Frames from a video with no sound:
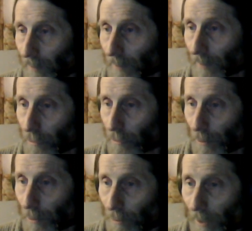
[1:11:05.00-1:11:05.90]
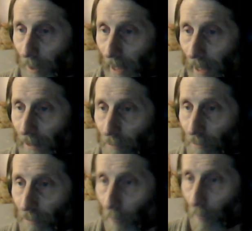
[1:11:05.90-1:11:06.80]
the scripture, but I didn't really
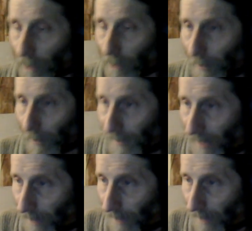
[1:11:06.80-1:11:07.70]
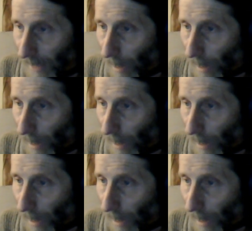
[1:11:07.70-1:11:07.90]
want to talk about that right now,